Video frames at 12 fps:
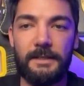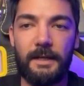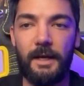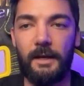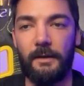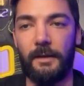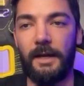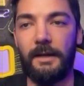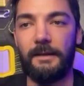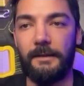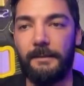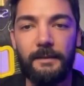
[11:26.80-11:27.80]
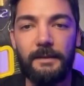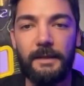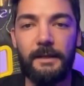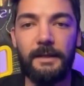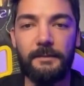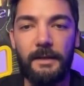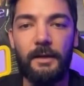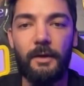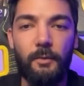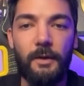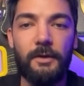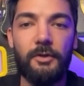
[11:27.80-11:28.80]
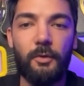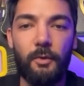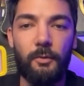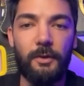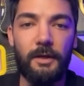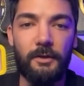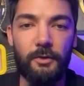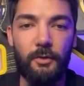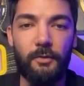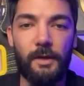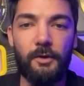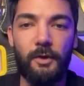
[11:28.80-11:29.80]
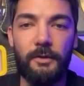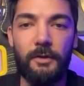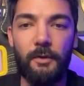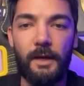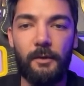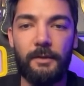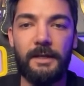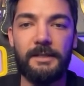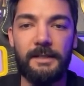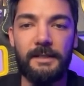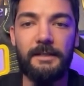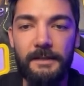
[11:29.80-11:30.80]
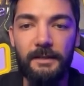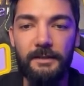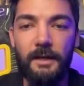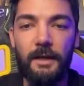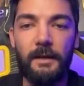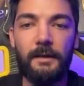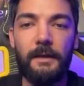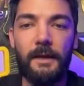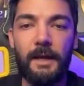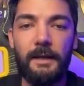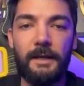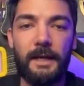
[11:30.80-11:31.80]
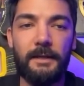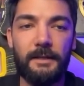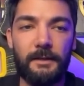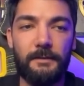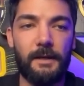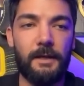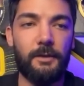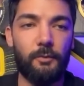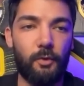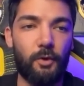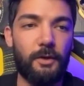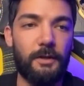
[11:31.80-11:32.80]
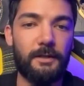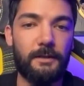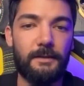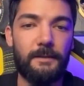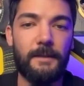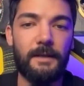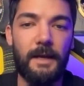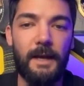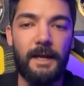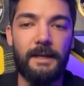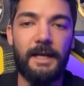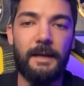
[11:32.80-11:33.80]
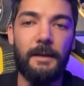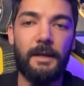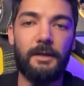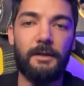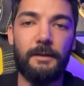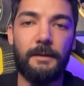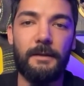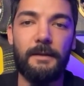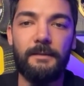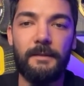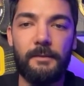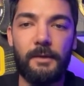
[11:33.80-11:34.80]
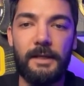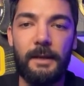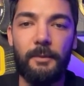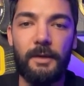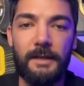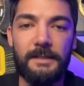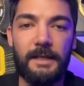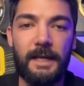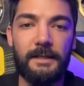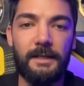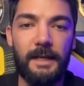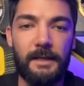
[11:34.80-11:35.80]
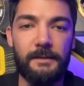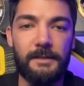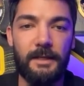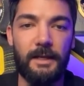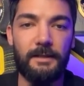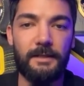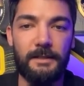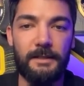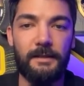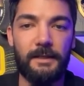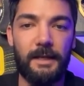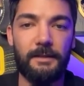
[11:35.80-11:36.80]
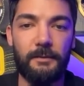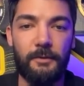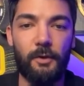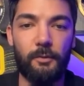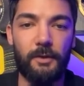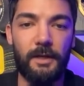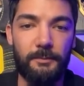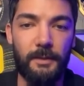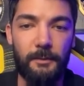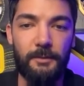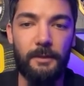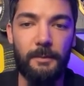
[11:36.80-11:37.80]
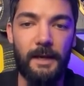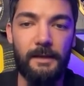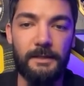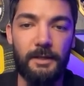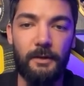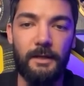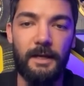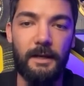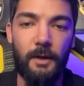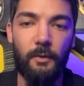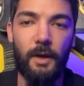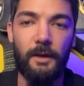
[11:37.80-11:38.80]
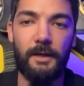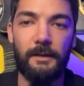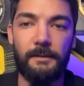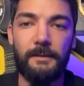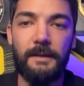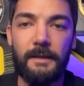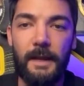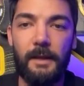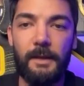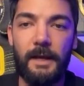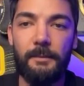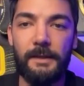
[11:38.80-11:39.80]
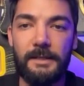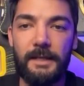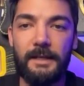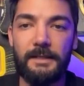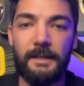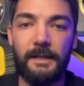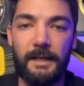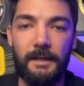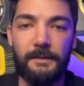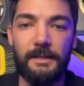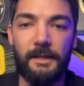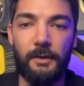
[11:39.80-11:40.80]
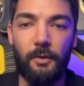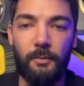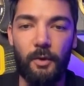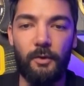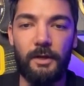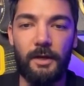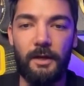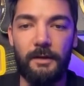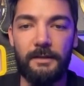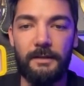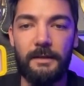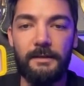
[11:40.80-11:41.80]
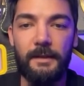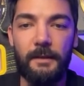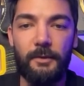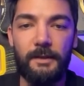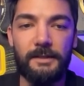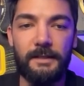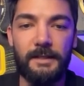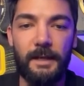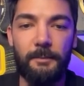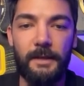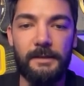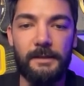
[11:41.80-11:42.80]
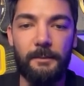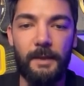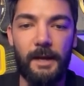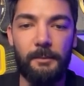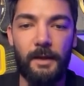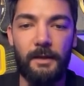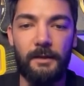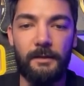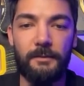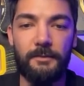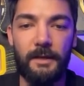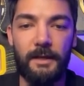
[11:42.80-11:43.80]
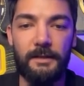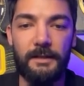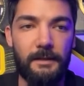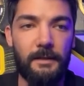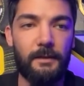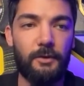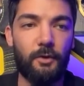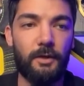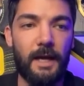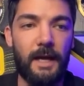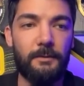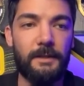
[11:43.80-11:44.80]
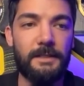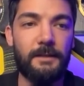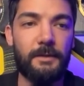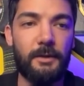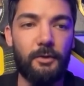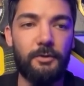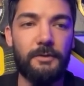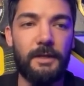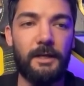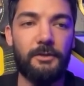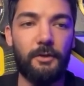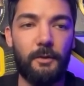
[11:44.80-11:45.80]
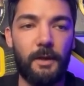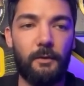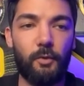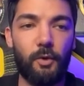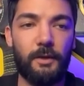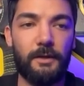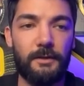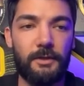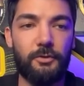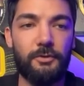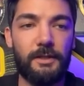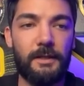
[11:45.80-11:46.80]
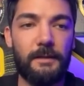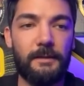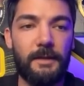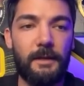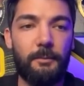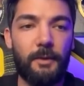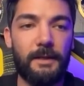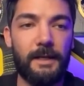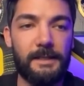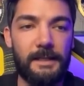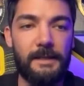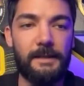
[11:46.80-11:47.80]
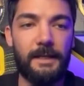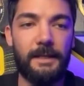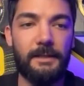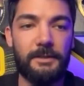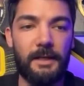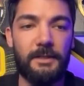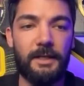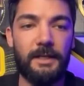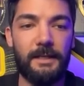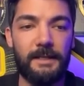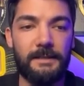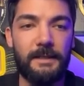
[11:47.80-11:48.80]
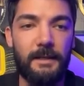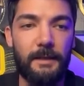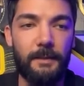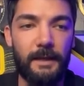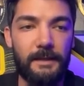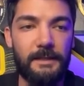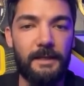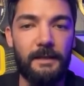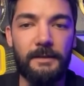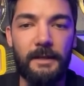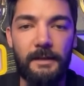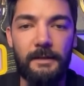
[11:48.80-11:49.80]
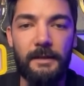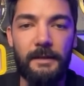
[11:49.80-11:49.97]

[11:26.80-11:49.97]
Solana, right? In this video, I want to show what we can do and also how easy these things are. I connected the Phantom wallet. I came here. For example, let's select an N F T like this. Let the floor price be up to the balance currently in our wallet. I randomly selected an N F T called Bodagox. For instance, I pressed the buy button, friends. Look, I received a notification on my wallet. Did you see? three point eight. In exchange, I can instantly buy this N F T.